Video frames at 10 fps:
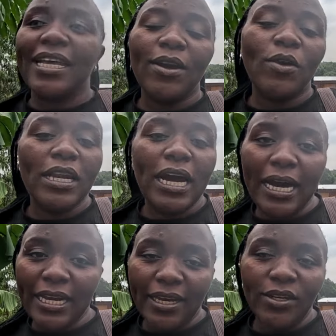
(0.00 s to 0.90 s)
I call her
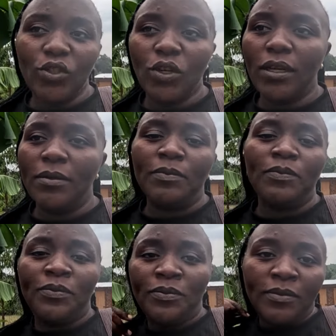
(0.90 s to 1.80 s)
an angel,
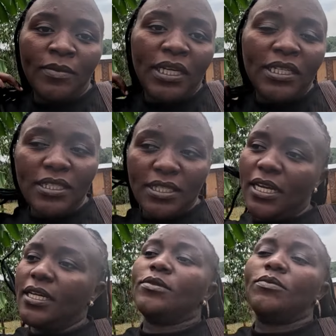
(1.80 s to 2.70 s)
she
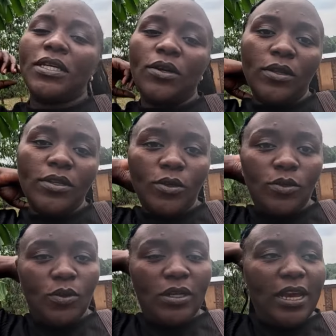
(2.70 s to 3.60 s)
sent me also
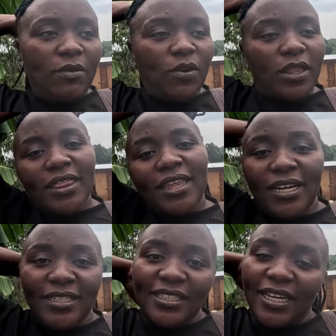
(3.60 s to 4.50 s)
to clear for the
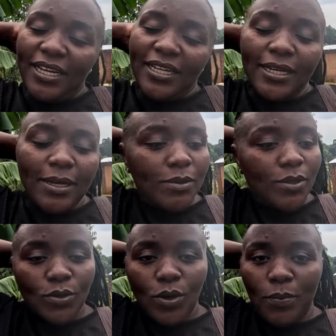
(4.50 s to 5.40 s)
third child, and I'm
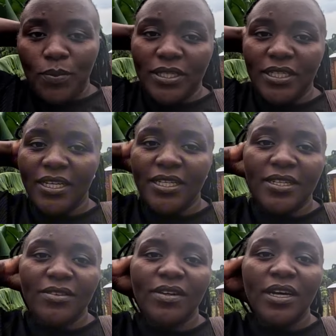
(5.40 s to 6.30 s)
so appreciative.